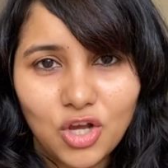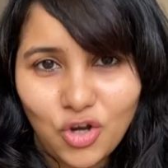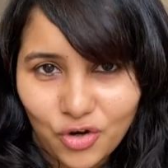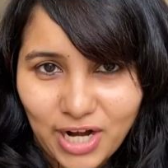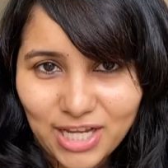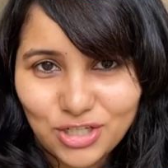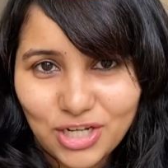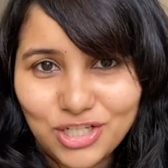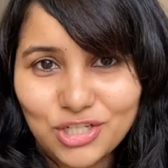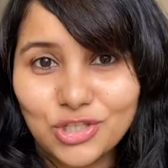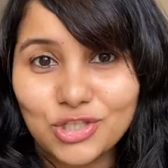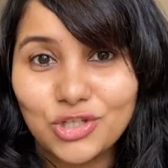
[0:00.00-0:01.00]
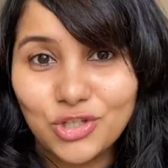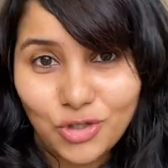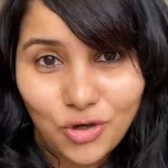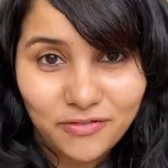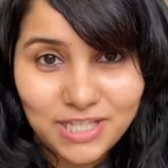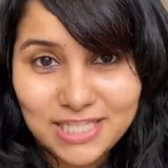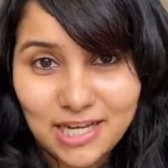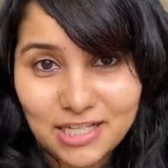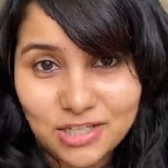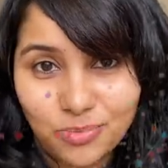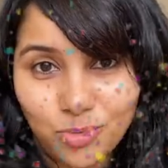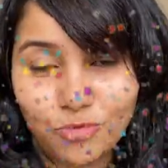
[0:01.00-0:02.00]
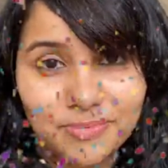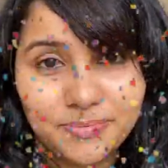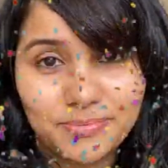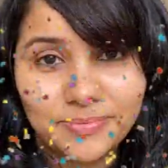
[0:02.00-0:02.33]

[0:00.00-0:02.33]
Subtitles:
Congratulations, your visa is approved.